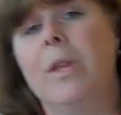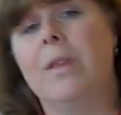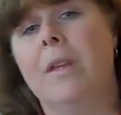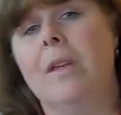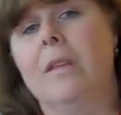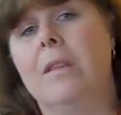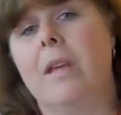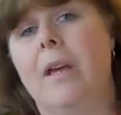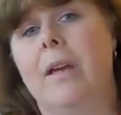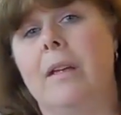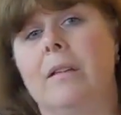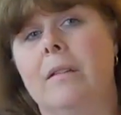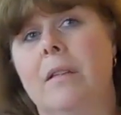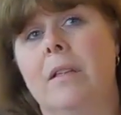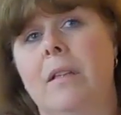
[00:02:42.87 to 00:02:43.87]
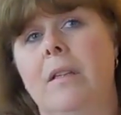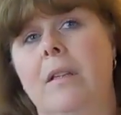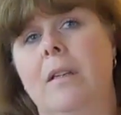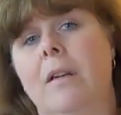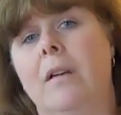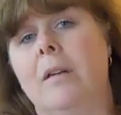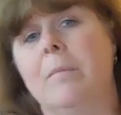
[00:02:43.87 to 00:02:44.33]
we think that
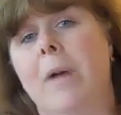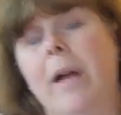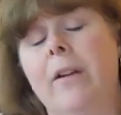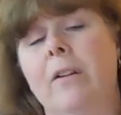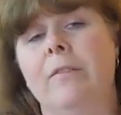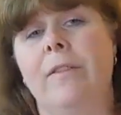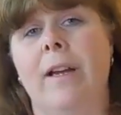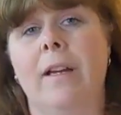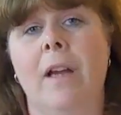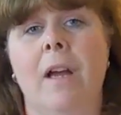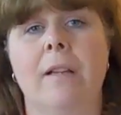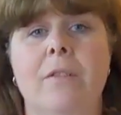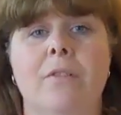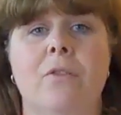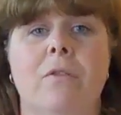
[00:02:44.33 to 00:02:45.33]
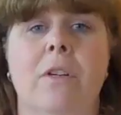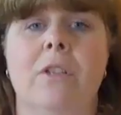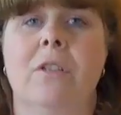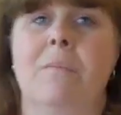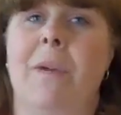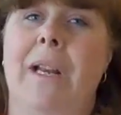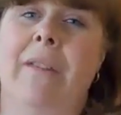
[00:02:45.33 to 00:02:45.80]
the um, higher fat
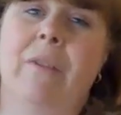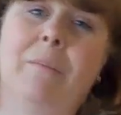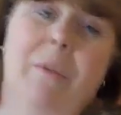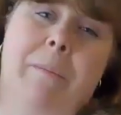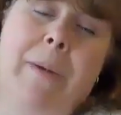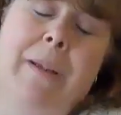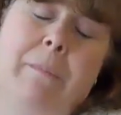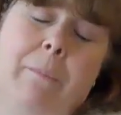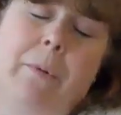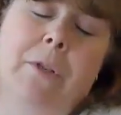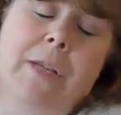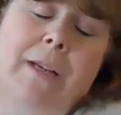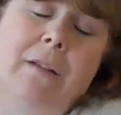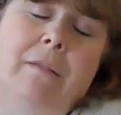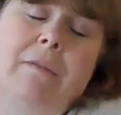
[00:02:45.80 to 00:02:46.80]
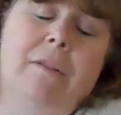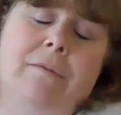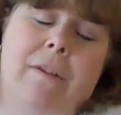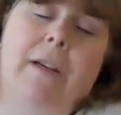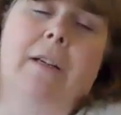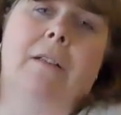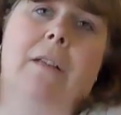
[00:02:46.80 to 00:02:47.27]
concentration might have a protective
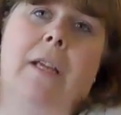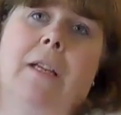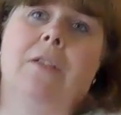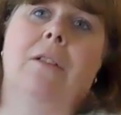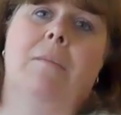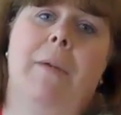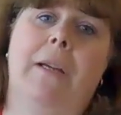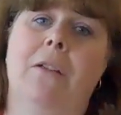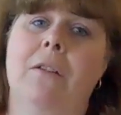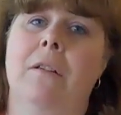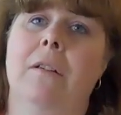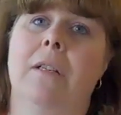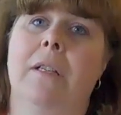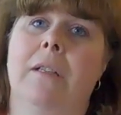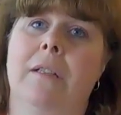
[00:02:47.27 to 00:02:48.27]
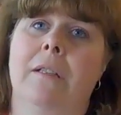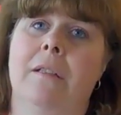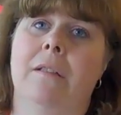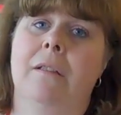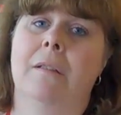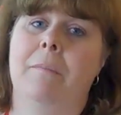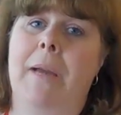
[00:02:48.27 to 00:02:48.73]
effect against the bacteria
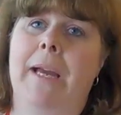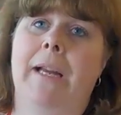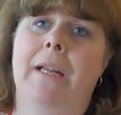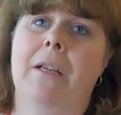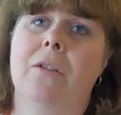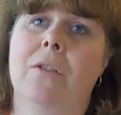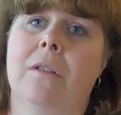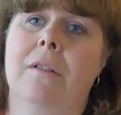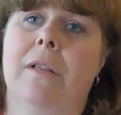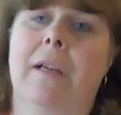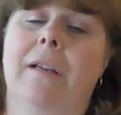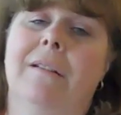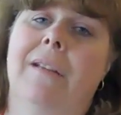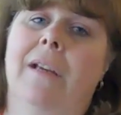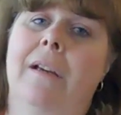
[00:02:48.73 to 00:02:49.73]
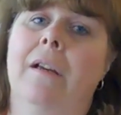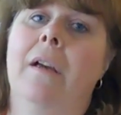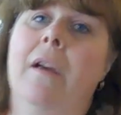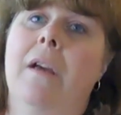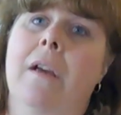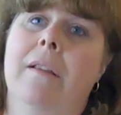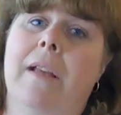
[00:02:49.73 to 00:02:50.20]
in the patties, and that uh,
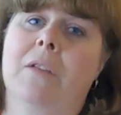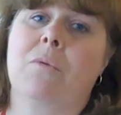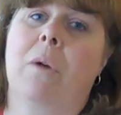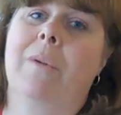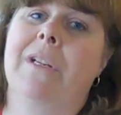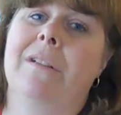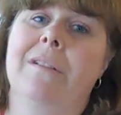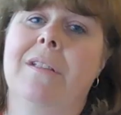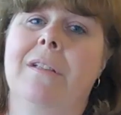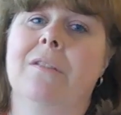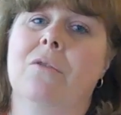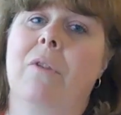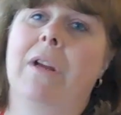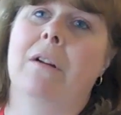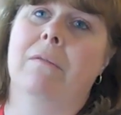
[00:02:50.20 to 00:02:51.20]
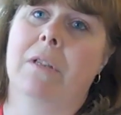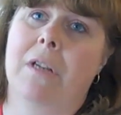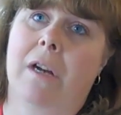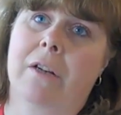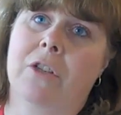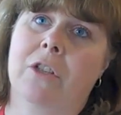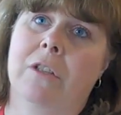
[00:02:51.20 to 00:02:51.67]
that's why we didn't see as great a
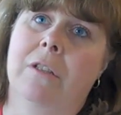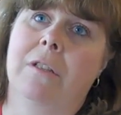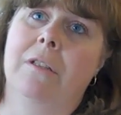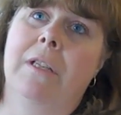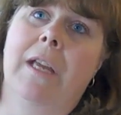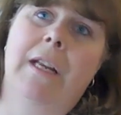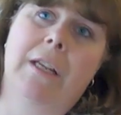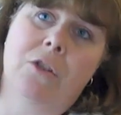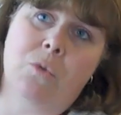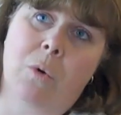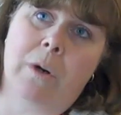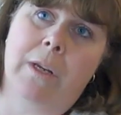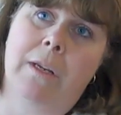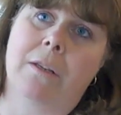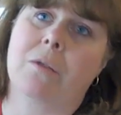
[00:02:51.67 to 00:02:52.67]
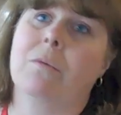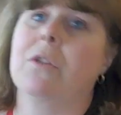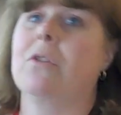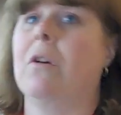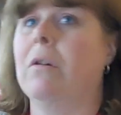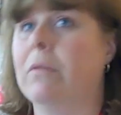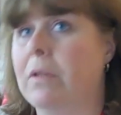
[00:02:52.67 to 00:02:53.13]
reduction in the 80-20 as we
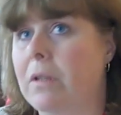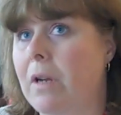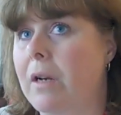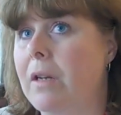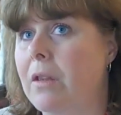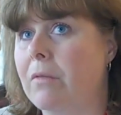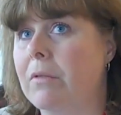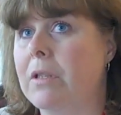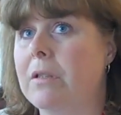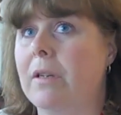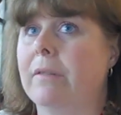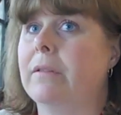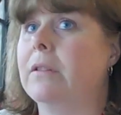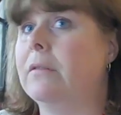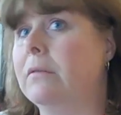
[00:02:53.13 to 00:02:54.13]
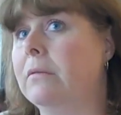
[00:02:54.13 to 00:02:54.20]
saw with the 93-7. Okay.